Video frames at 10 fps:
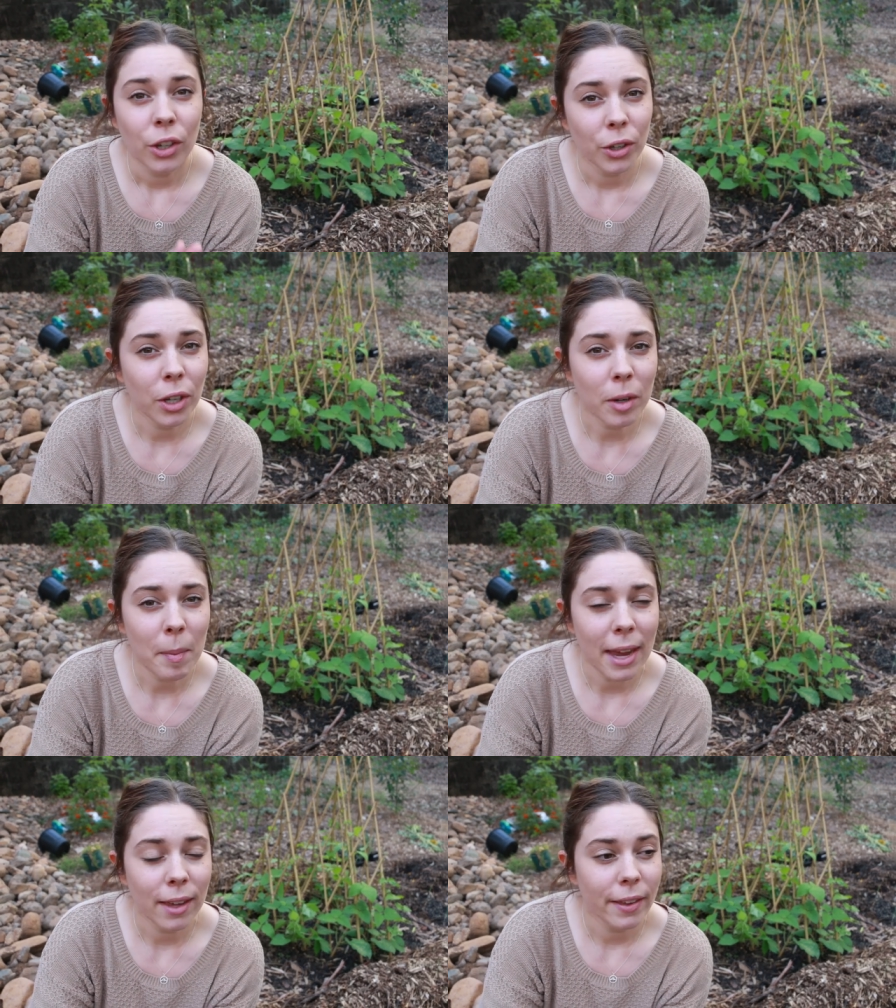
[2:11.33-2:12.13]
You
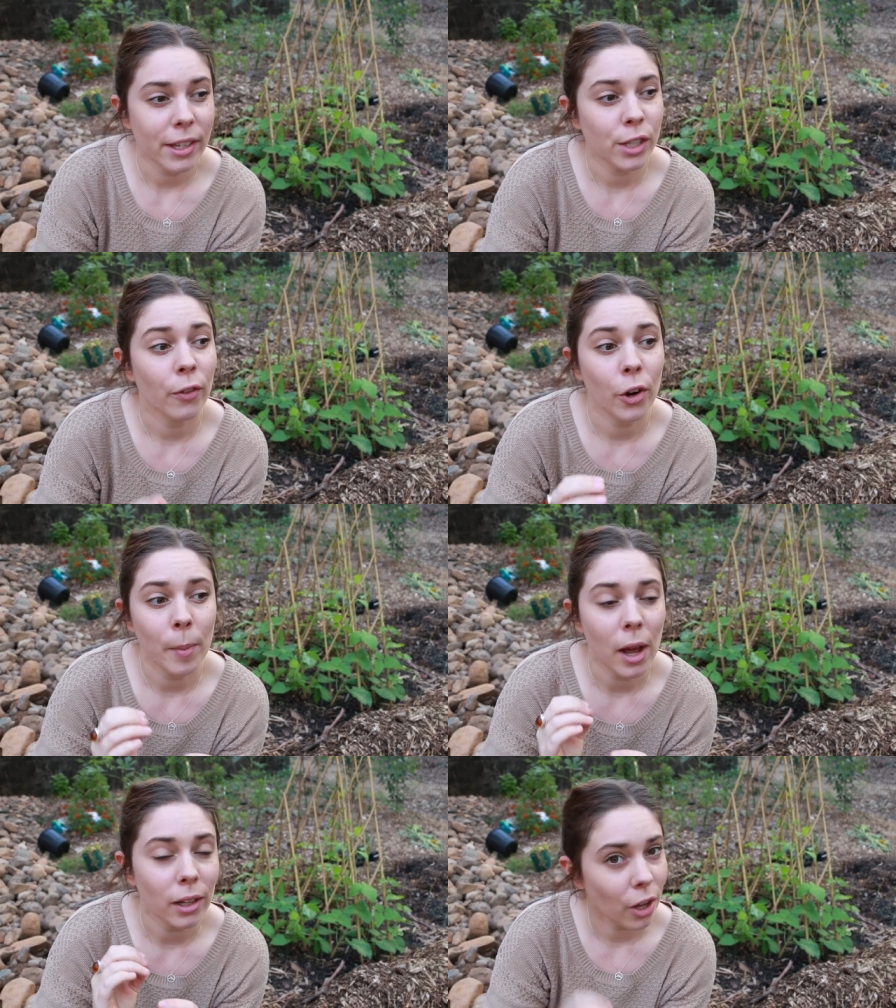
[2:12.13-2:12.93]
can make this
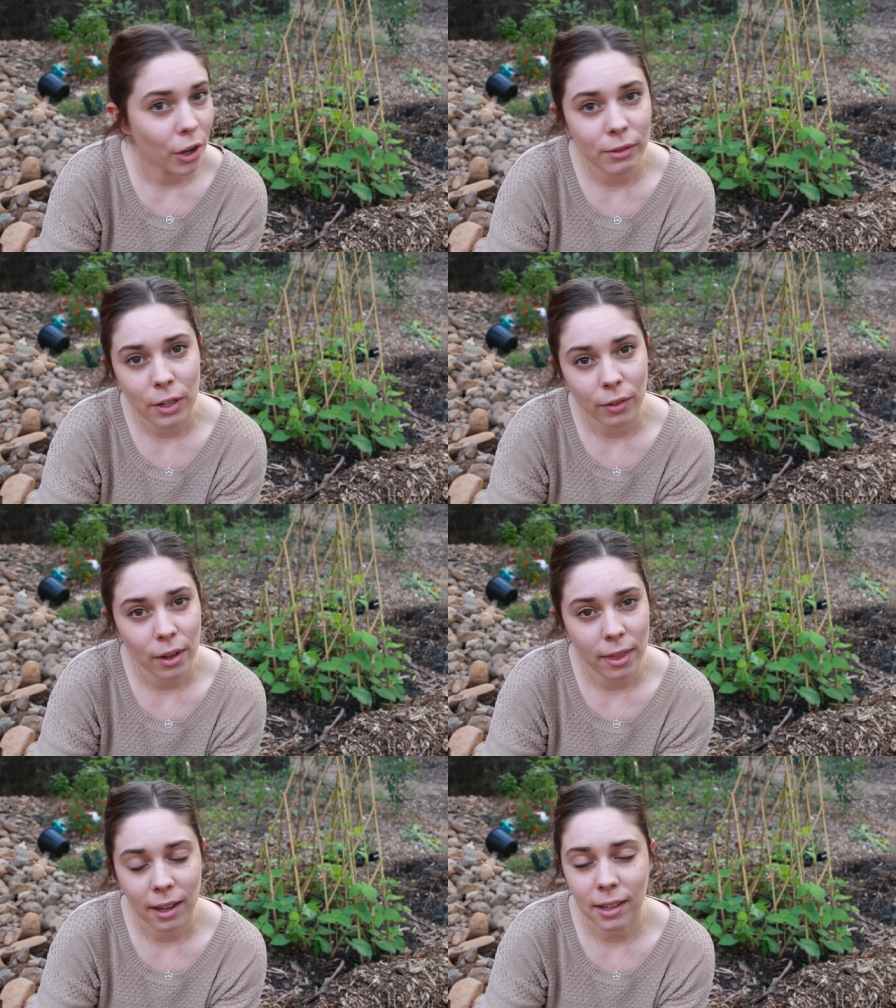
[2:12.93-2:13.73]
from a lot of
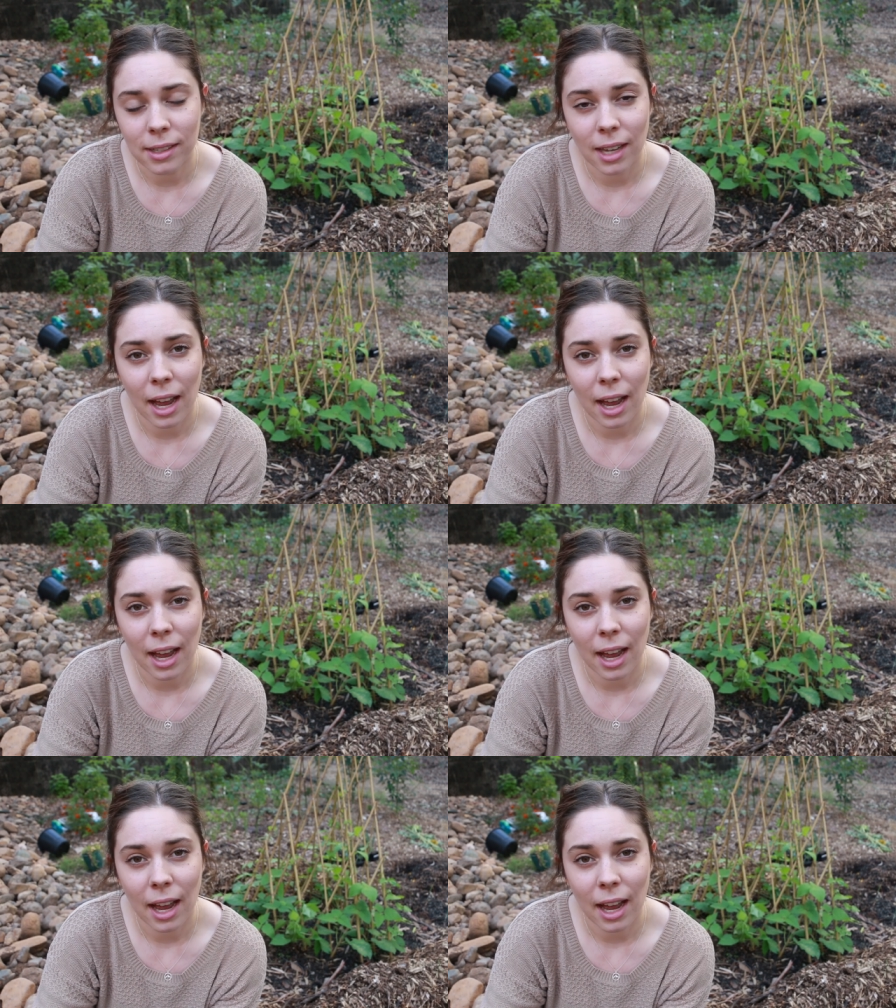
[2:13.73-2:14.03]
different things.